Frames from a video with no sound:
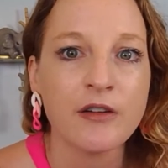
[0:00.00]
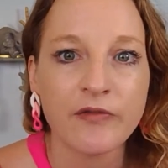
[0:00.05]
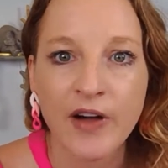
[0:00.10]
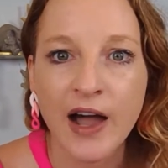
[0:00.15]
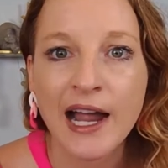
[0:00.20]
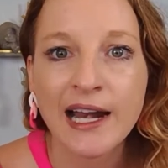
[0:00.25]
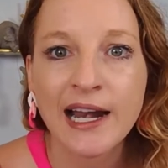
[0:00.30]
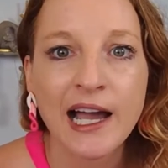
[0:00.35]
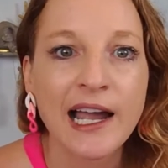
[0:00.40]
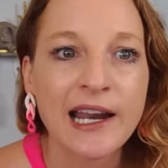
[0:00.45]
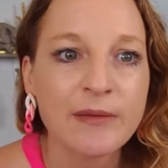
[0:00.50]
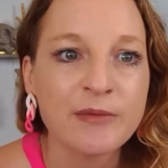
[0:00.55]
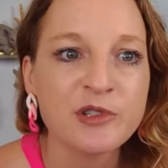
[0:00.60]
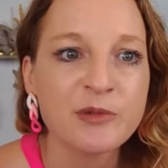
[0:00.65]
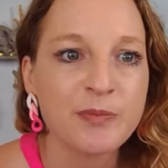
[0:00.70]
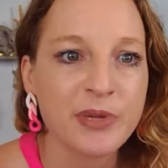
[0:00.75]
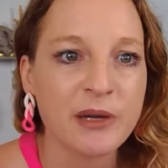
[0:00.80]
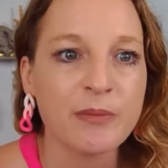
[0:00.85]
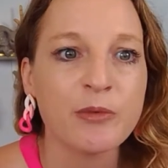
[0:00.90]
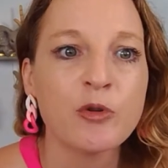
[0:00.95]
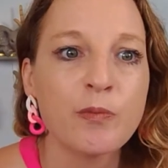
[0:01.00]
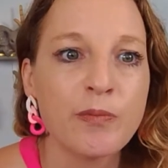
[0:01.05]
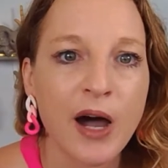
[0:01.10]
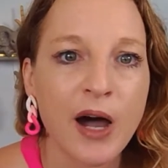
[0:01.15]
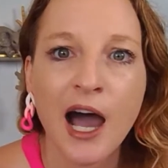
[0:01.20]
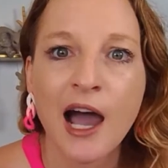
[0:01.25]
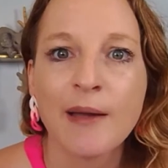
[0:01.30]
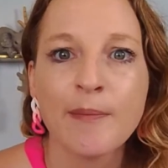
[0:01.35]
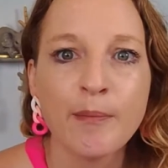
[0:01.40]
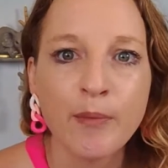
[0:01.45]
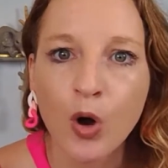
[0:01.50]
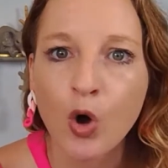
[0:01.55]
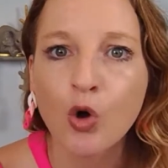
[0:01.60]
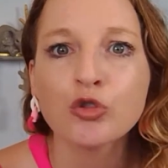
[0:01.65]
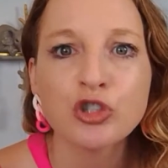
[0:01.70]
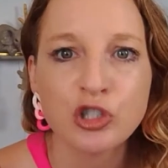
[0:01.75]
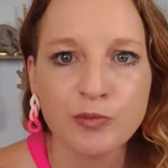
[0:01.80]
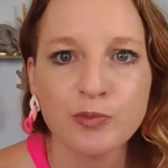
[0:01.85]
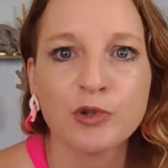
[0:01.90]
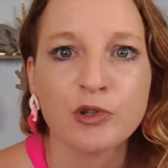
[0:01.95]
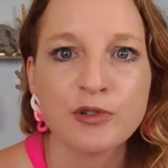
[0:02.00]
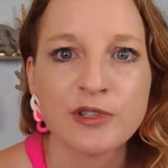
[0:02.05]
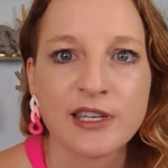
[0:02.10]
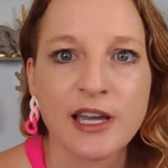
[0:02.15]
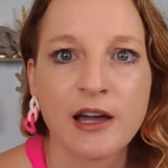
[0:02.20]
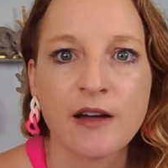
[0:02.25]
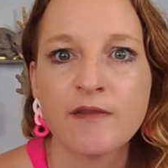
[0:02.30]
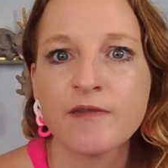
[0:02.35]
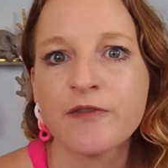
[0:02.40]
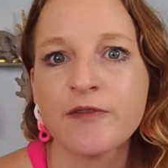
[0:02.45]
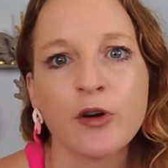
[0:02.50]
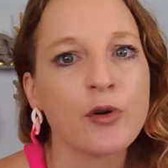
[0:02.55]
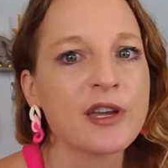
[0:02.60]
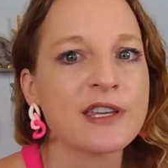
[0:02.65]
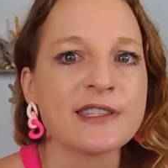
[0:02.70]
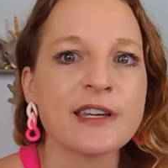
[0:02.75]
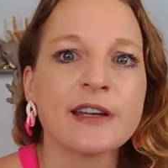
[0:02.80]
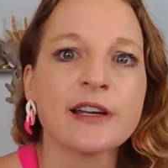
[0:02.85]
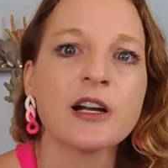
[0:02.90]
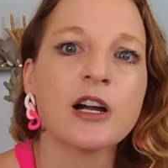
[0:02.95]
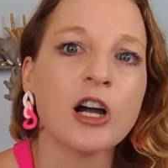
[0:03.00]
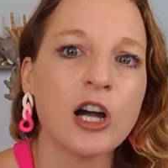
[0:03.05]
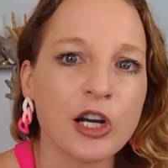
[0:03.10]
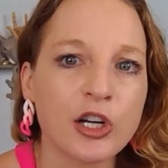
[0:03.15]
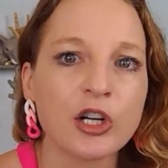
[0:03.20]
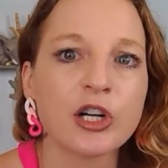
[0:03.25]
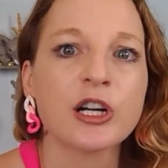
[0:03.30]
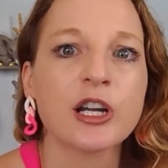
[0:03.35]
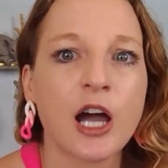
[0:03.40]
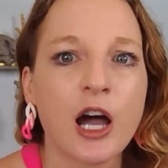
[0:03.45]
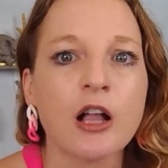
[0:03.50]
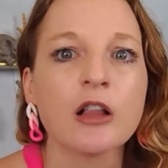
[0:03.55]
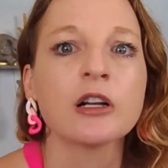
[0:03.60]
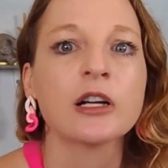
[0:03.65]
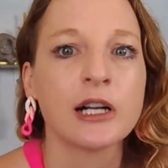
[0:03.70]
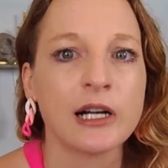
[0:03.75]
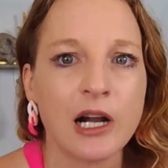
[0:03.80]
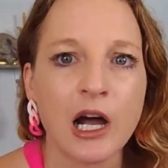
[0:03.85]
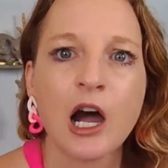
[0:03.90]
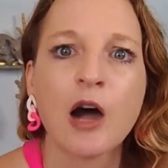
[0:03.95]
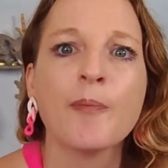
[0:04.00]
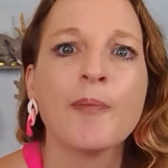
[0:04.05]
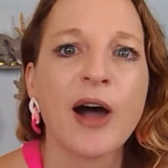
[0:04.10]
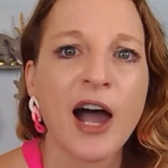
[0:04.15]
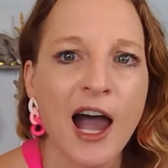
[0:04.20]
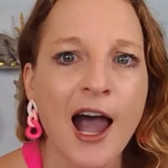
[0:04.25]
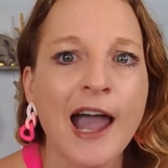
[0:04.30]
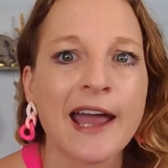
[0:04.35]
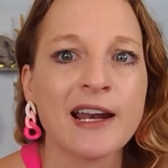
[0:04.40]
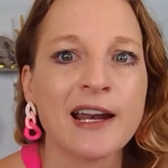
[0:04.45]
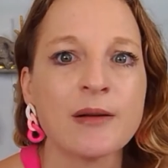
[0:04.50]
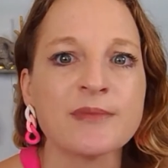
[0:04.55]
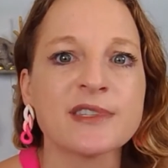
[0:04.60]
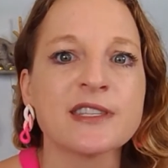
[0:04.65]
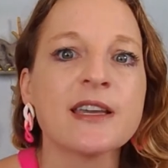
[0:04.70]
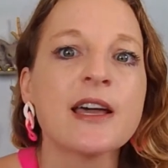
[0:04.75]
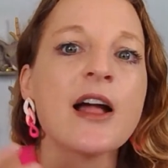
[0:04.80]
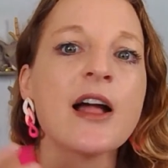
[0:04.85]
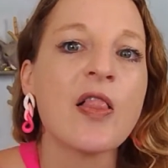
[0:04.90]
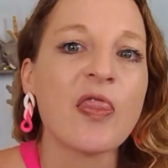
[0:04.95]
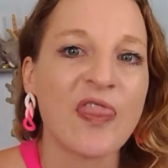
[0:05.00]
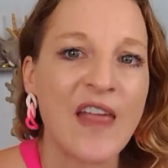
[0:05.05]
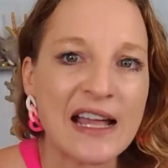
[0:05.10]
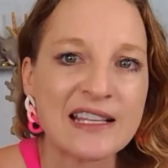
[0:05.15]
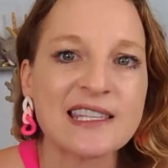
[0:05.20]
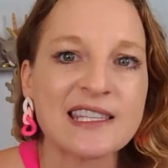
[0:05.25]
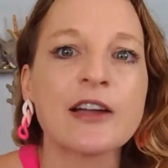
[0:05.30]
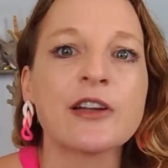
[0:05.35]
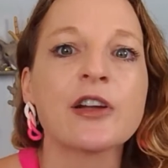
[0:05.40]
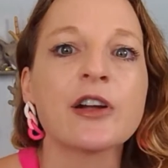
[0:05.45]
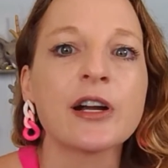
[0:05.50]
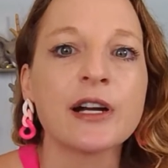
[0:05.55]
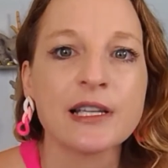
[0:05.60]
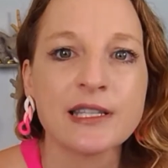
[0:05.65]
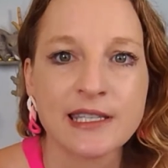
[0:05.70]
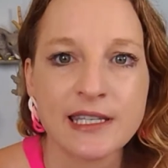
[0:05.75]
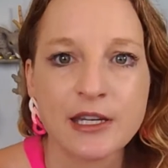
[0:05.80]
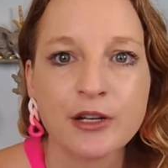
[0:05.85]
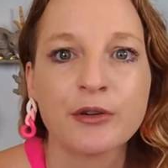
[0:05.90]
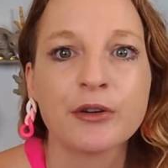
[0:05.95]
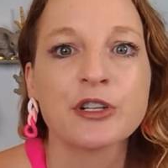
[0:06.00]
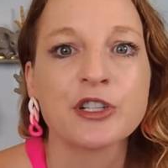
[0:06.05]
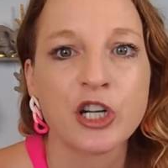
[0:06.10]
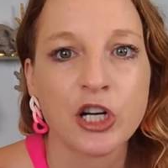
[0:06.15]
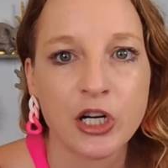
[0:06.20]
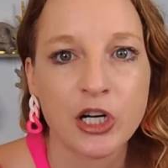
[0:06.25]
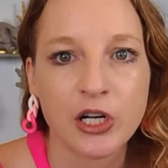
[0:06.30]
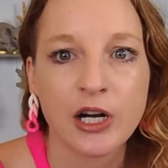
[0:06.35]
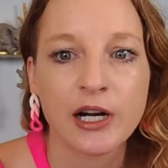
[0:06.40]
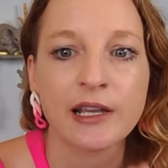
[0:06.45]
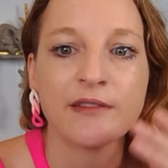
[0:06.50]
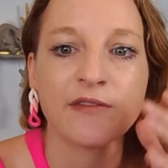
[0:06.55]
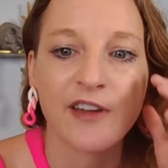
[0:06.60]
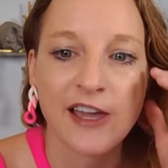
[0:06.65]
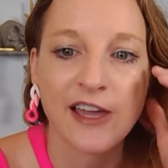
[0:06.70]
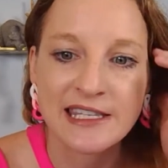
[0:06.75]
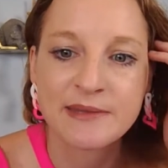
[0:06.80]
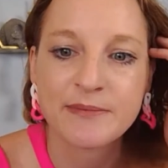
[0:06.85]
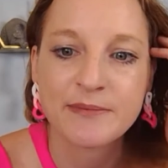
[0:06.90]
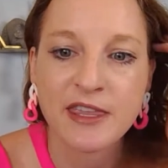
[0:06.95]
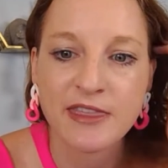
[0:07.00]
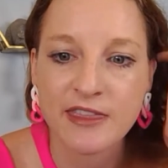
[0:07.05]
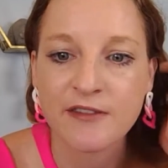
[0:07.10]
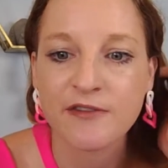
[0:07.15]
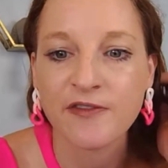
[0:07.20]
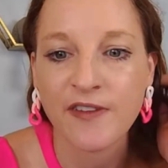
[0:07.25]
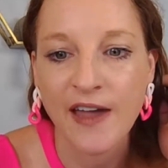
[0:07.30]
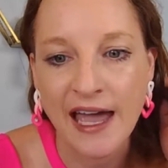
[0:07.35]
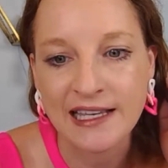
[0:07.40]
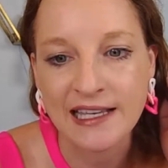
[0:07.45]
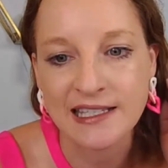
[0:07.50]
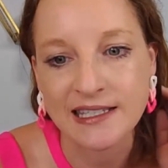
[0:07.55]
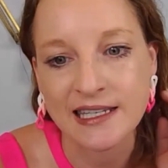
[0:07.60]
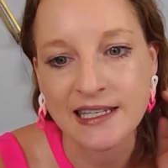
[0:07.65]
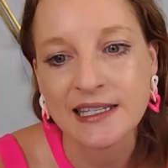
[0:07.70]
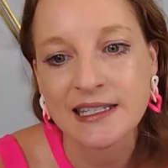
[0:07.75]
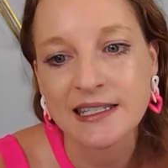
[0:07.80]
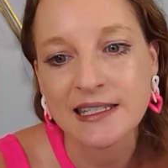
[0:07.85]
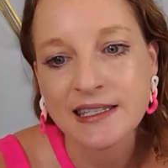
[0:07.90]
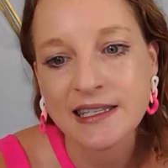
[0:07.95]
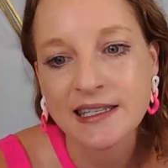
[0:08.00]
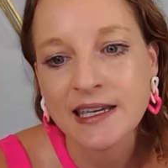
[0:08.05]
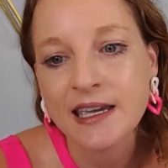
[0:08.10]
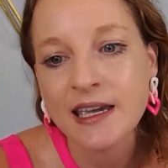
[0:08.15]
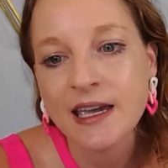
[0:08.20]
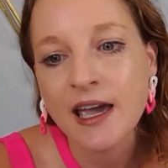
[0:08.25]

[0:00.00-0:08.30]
Find items people buy multiples of. Focus on $100 and up items. That's how you're going to see your return on investment the fastest.